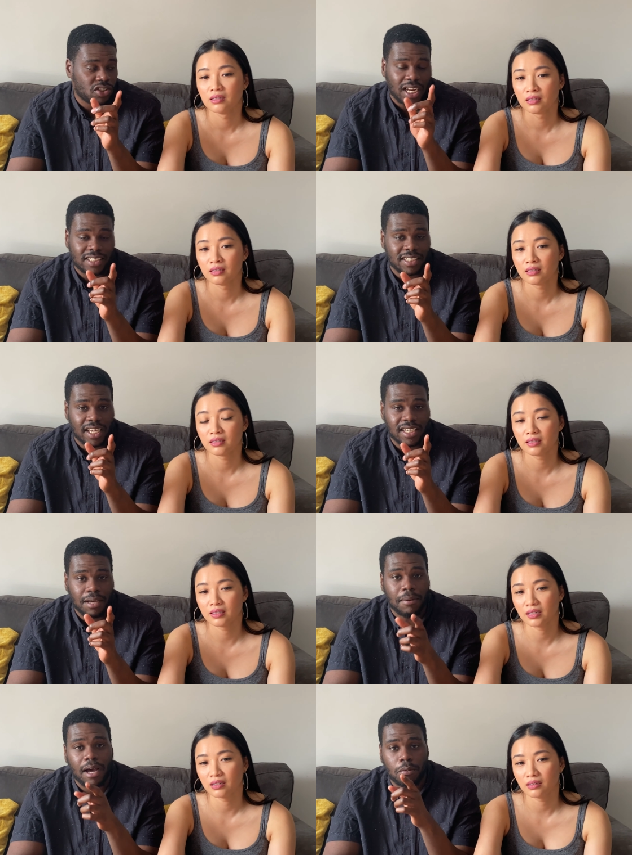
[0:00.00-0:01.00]
Speaker 1: should I say, yeah. yeah.
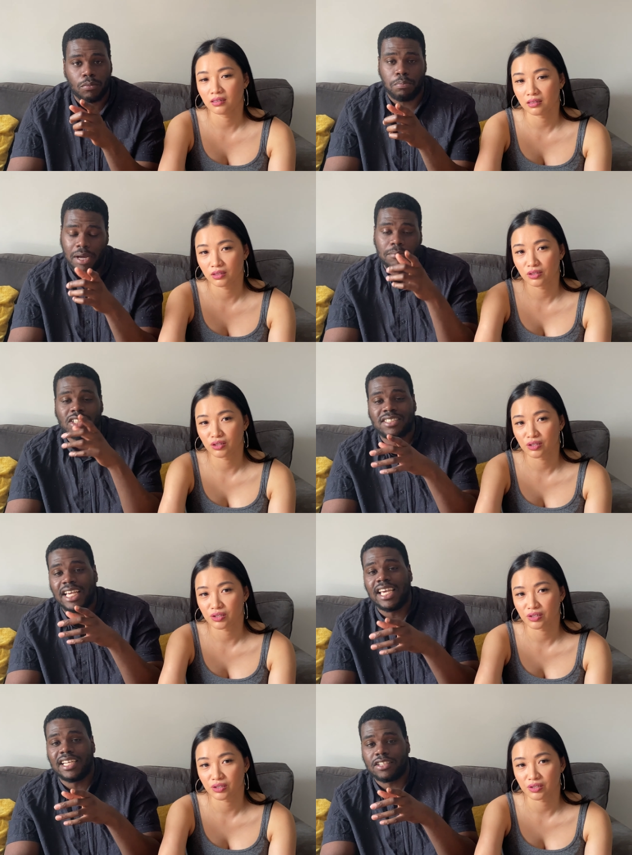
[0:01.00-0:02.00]
But I, but I'm just
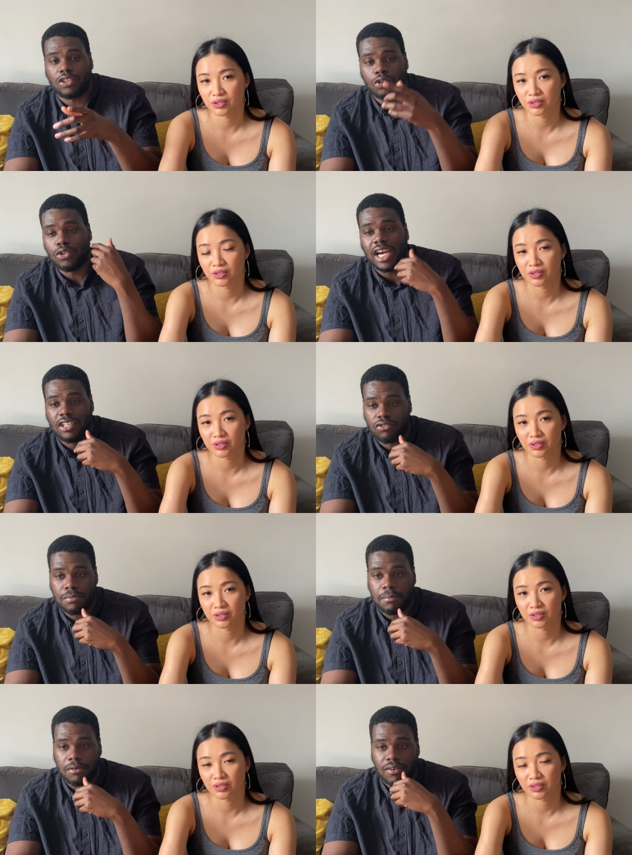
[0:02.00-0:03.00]
saying it so you guys
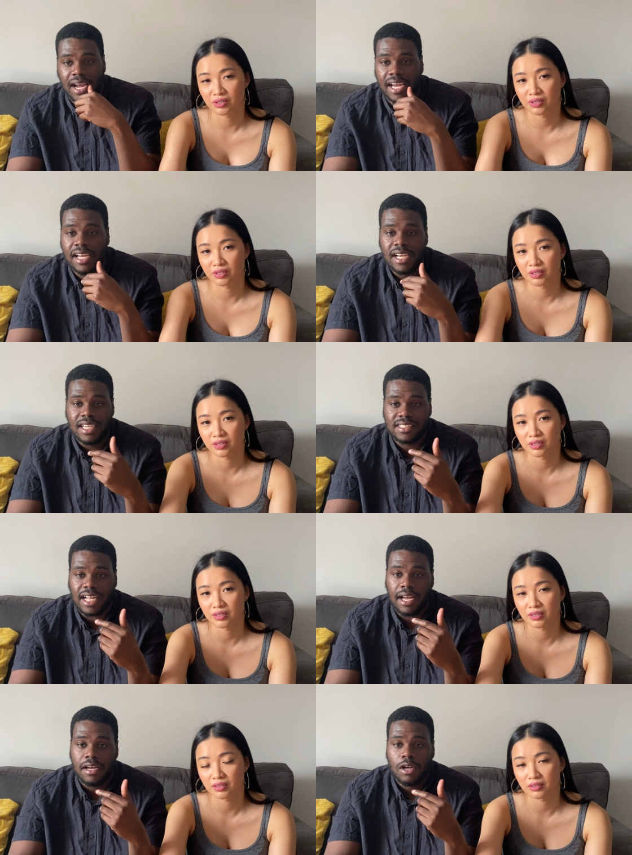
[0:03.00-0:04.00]
remember, right? Is
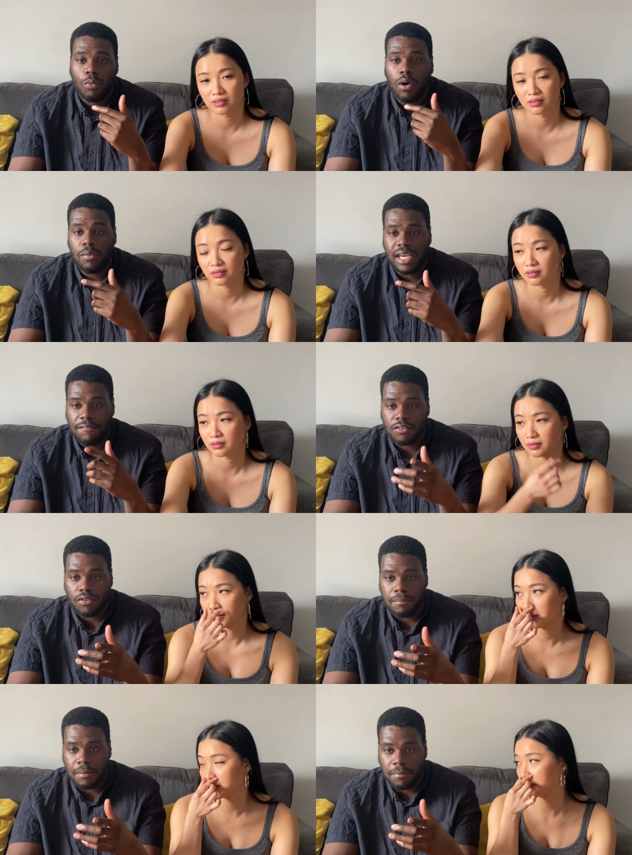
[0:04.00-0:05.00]
that what we have to
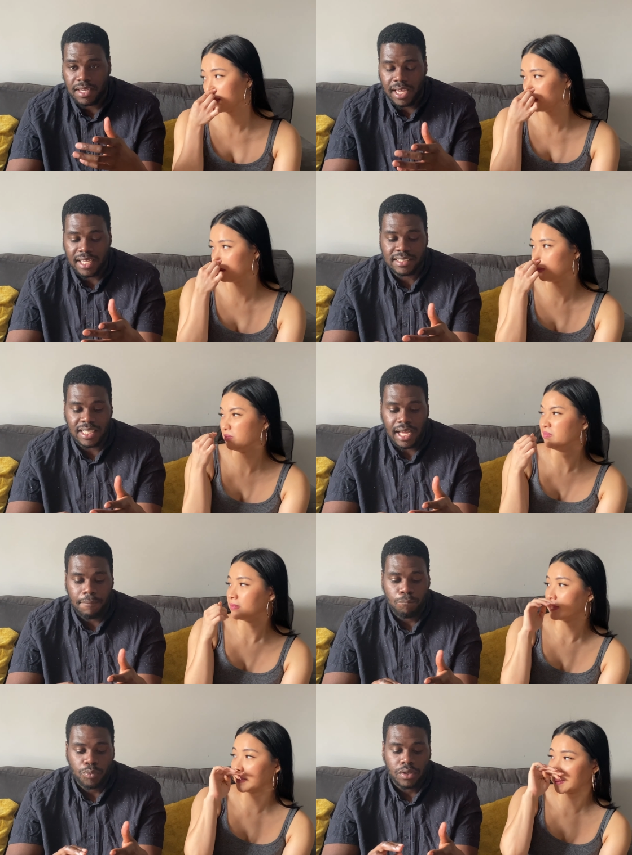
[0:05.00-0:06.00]
remember, yeah, is that
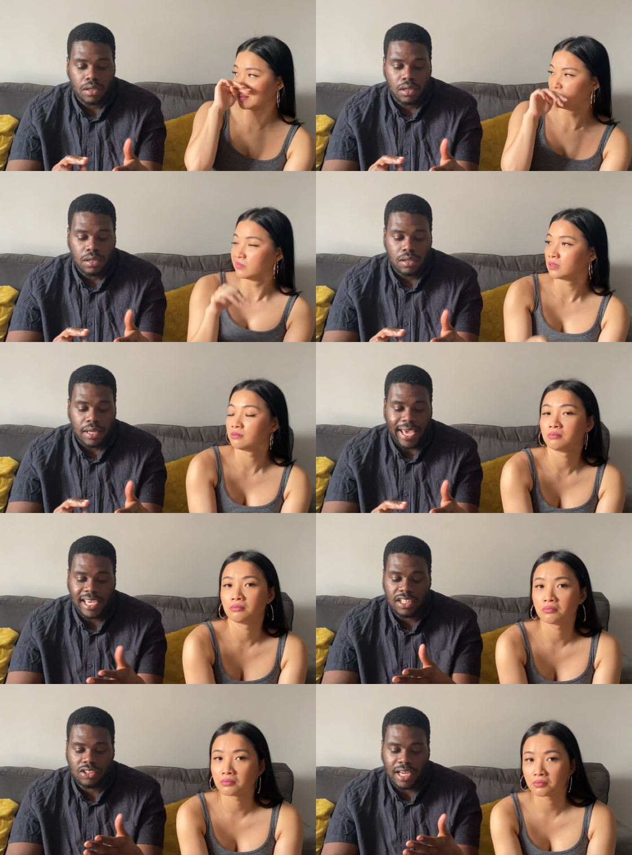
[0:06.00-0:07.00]

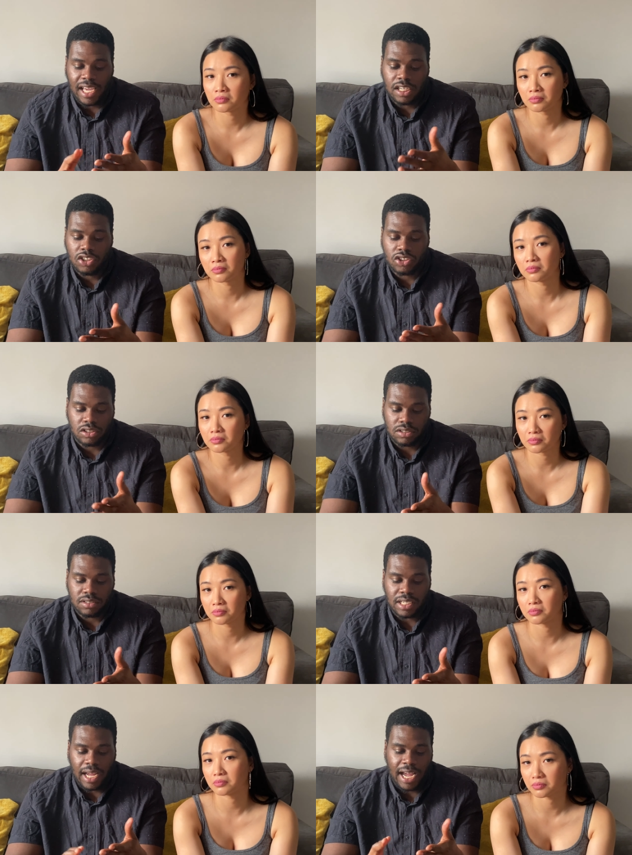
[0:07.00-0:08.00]
a-
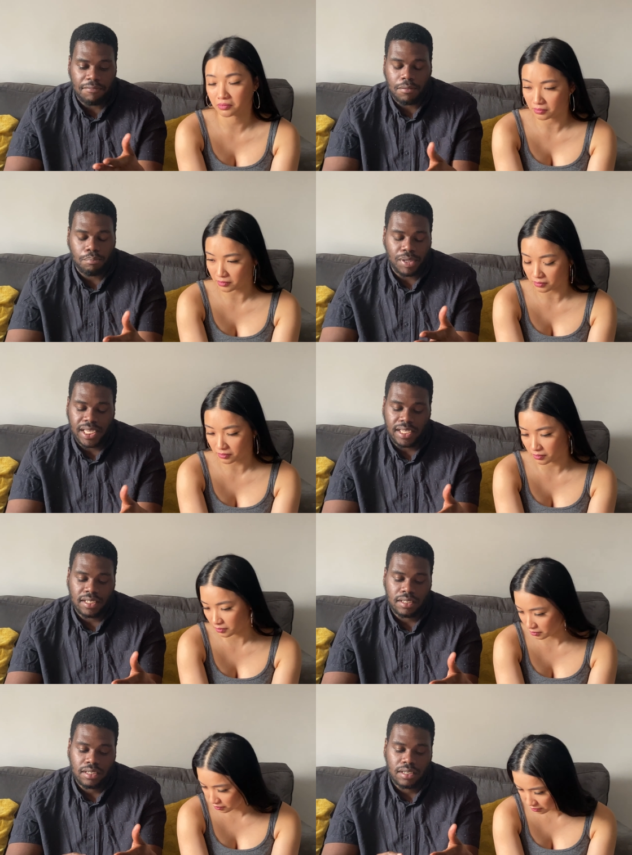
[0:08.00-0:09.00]
Asians haven't
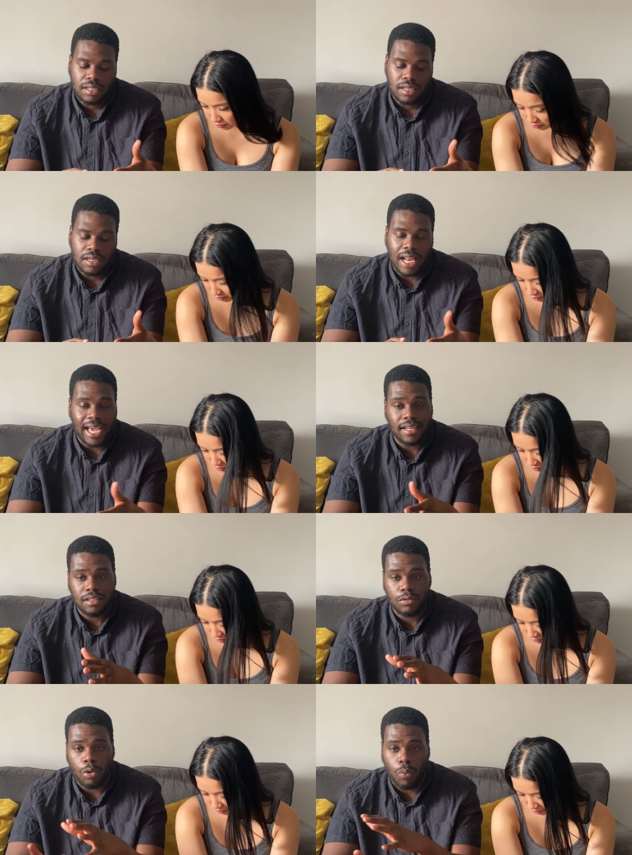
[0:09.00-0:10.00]
been like
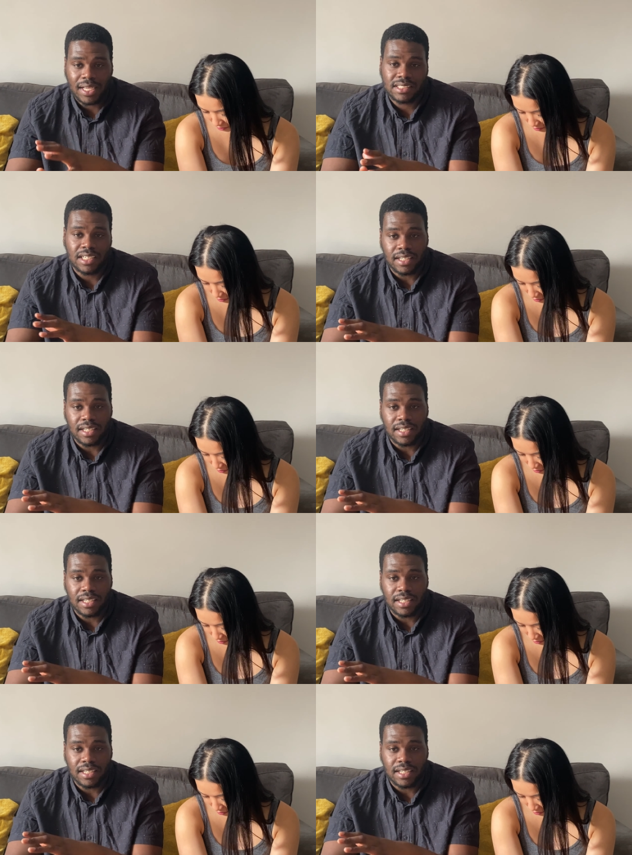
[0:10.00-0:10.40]
in the Western